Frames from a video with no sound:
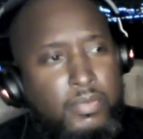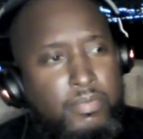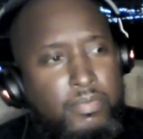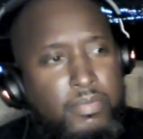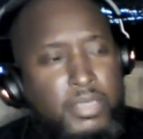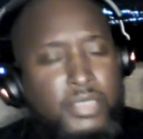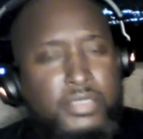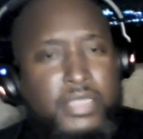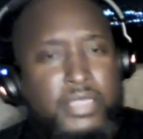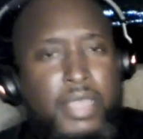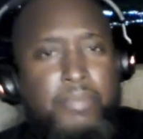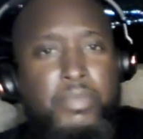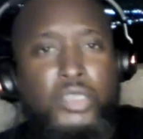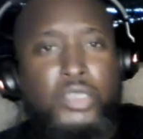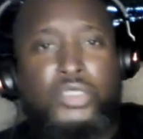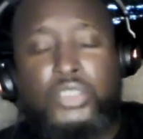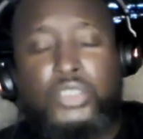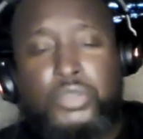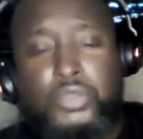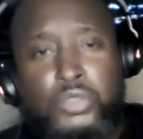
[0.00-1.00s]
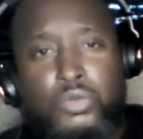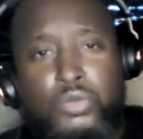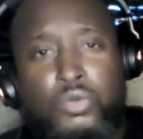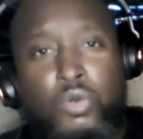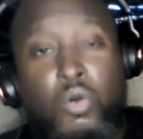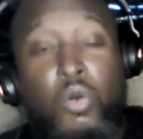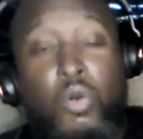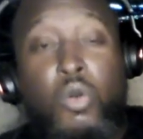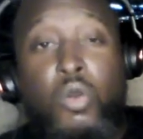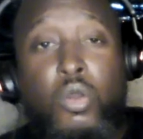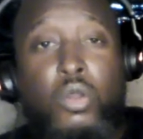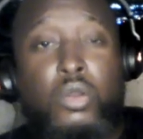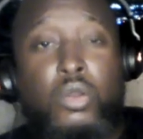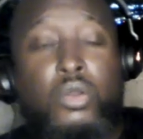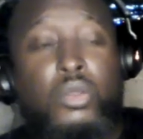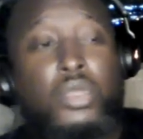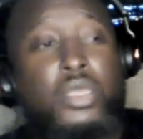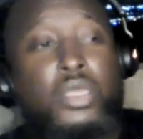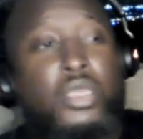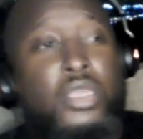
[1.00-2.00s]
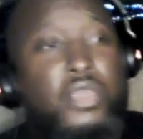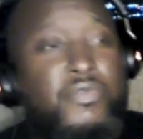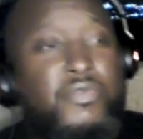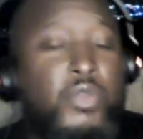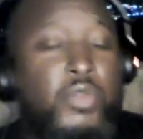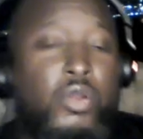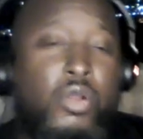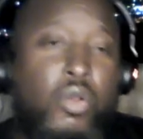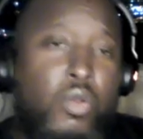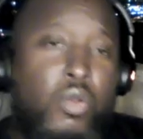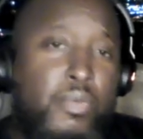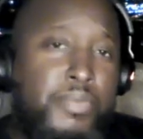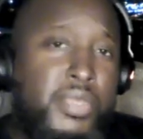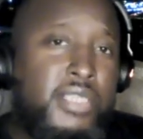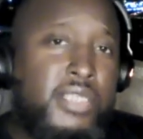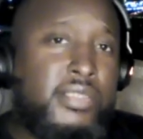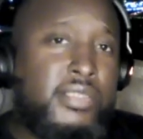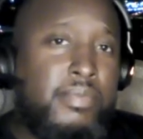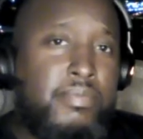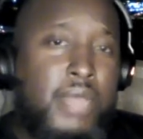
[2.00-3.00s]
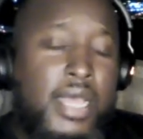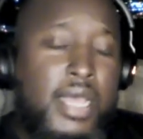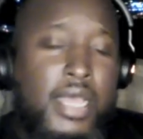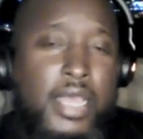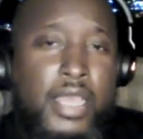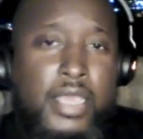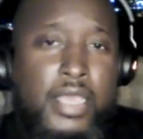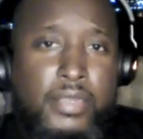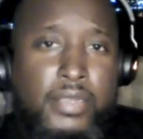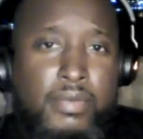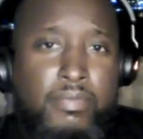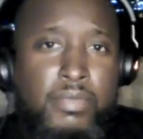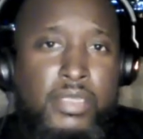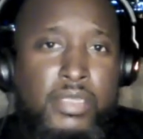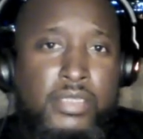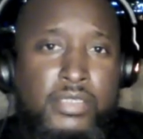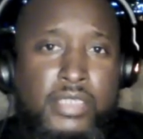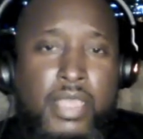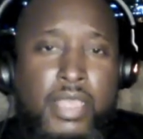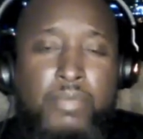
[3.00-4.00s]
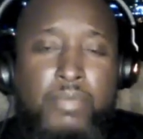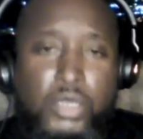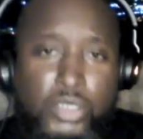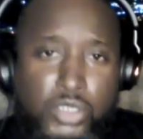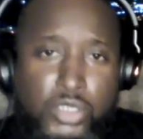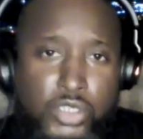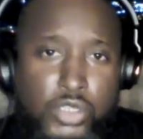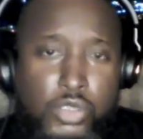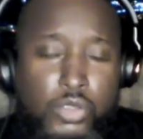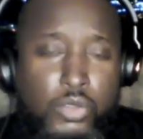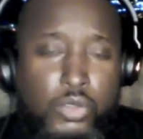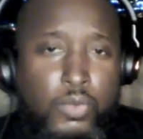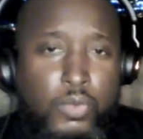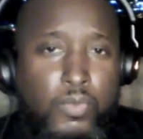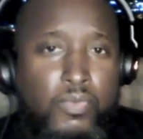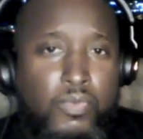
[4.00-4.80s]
means that much to you, or if your own peace of mind means that much to you,